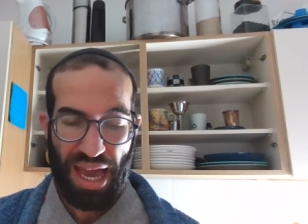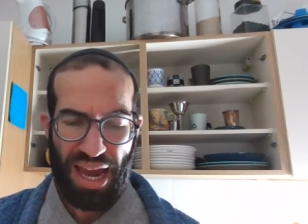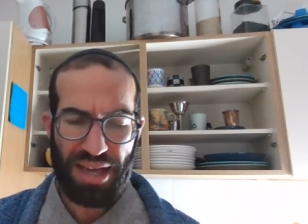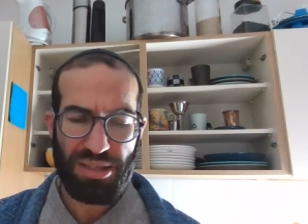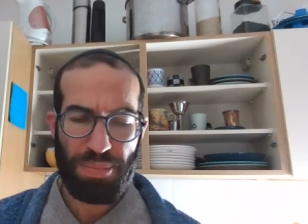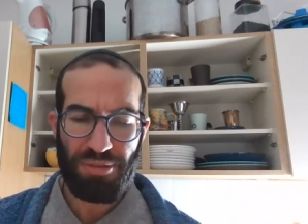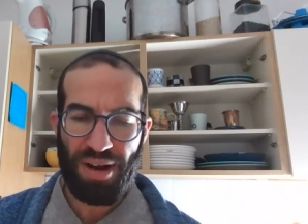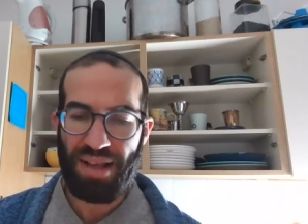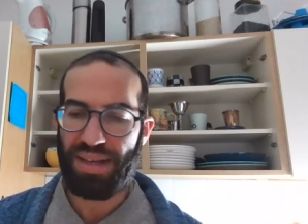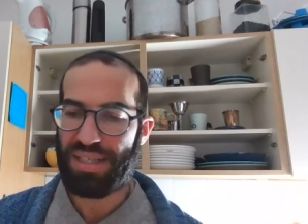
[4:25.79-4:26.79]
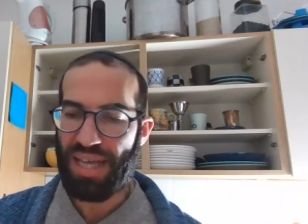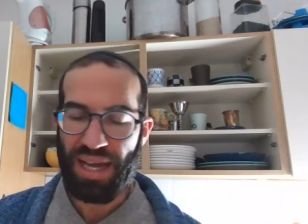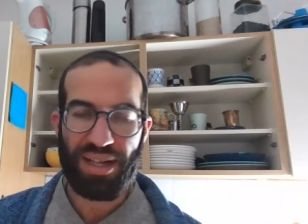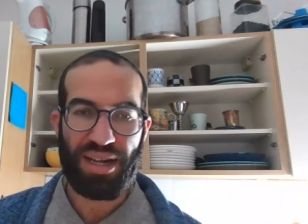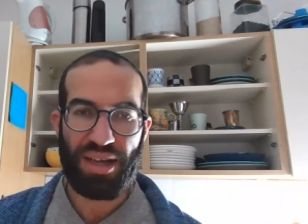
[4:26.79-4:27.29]
It has to be read
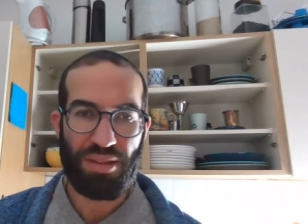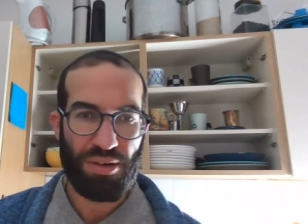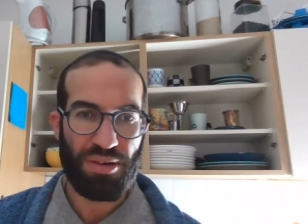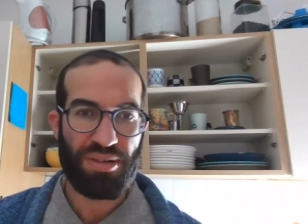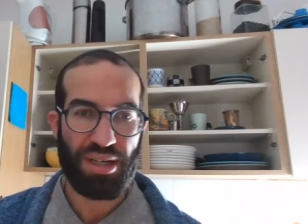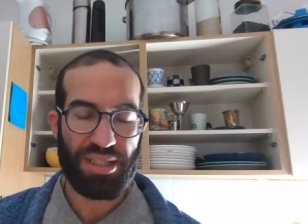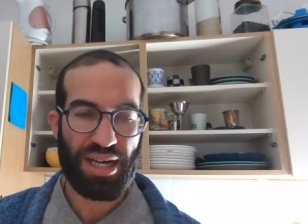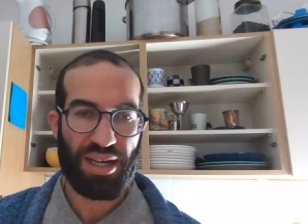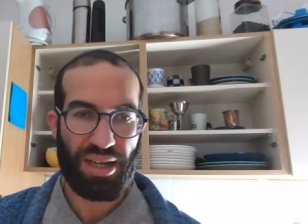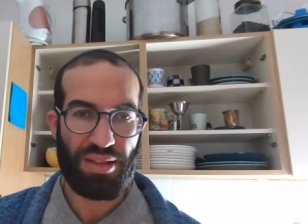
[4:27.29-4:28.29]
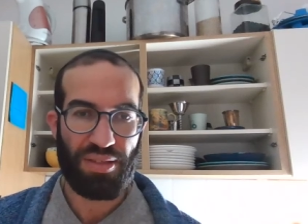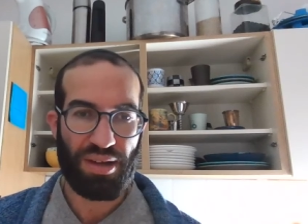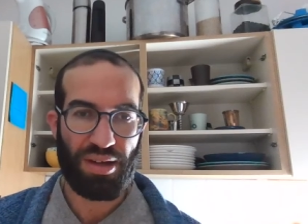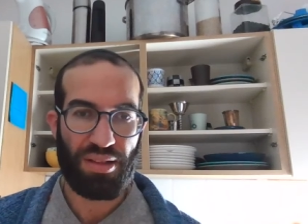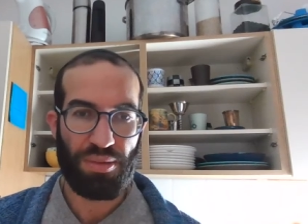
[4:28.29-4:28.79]
exactly in the order, exactly in
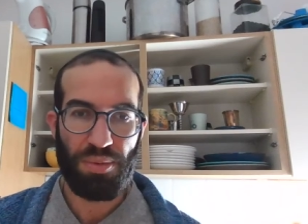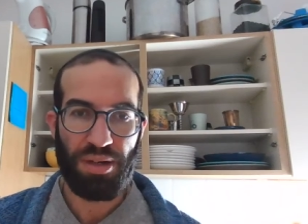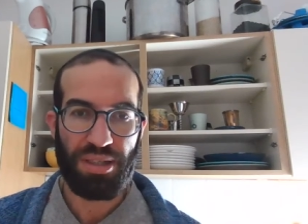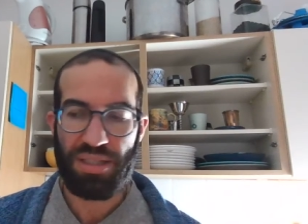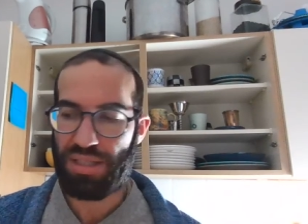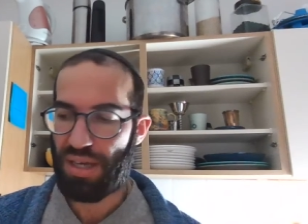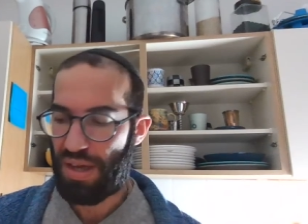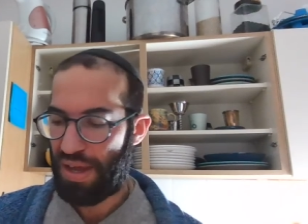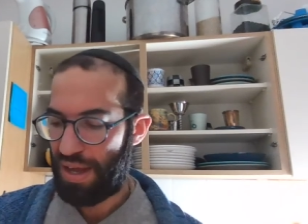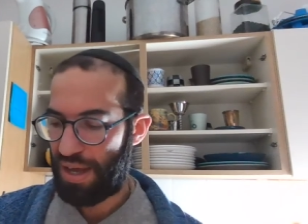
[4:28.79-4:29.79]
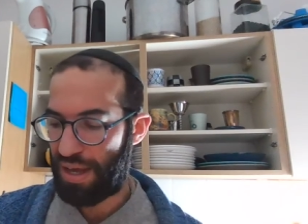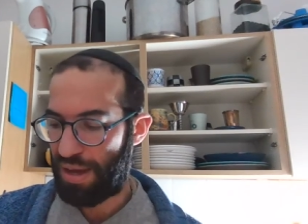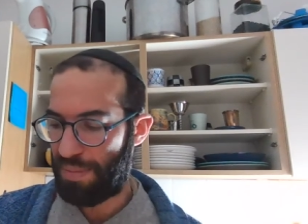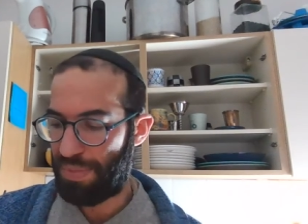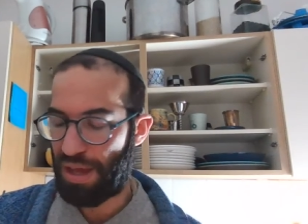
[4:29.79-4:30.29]
the in the words
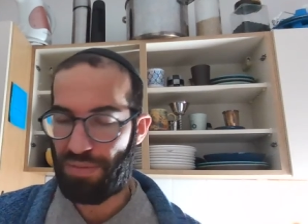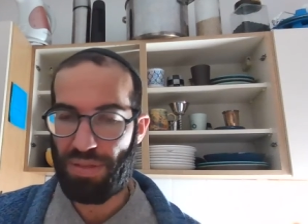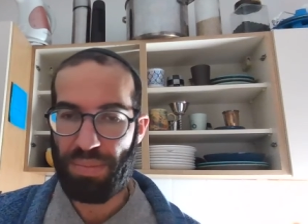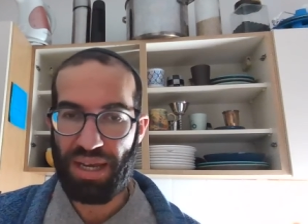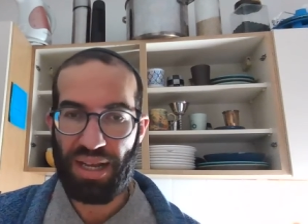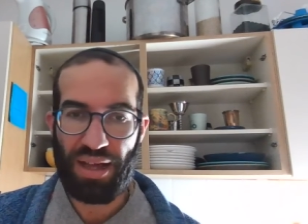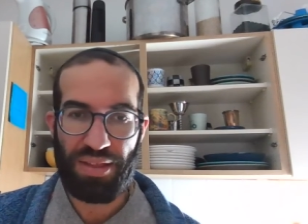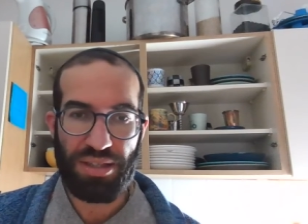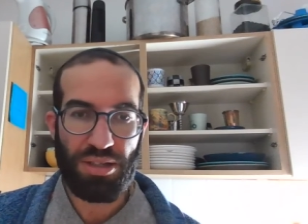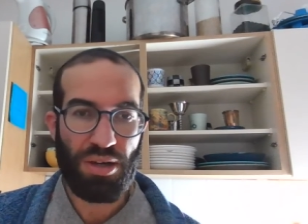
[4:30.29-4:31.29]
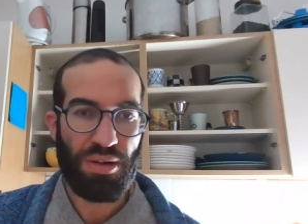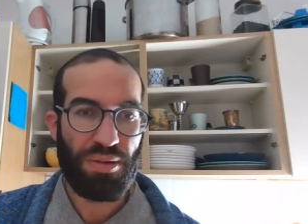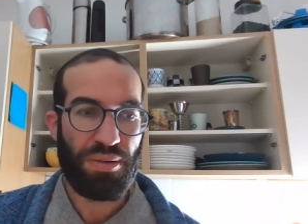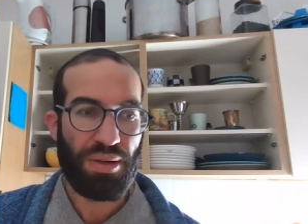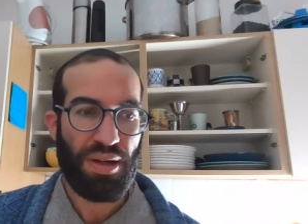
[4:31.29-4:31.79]
um, of the Megillah. There's
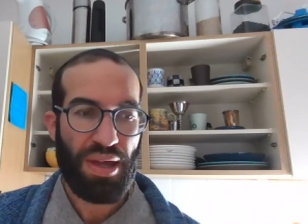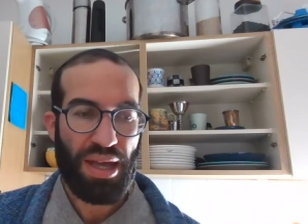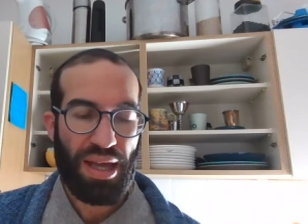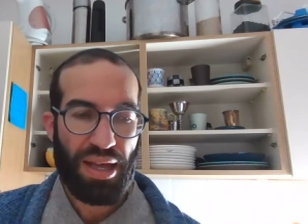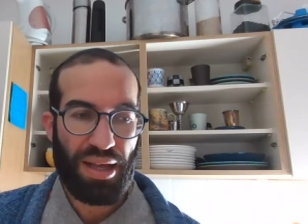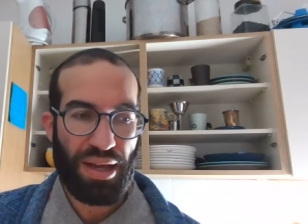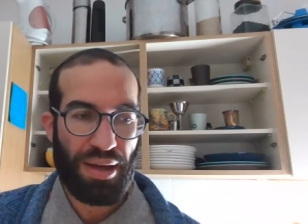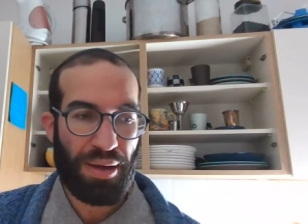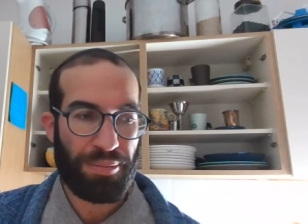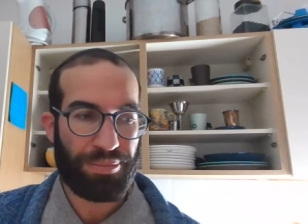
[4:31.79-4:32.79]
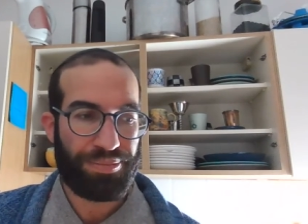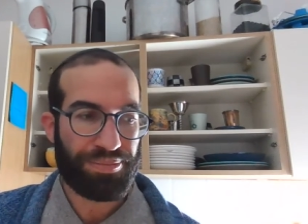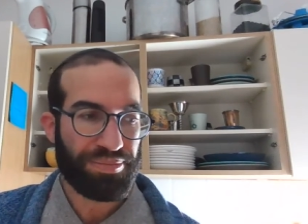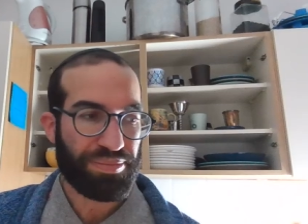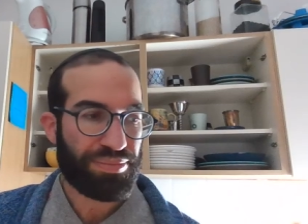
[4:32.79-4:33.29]
no
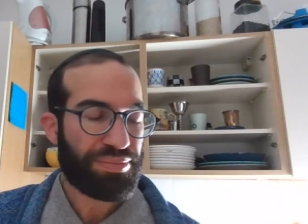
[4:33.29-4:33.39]
um,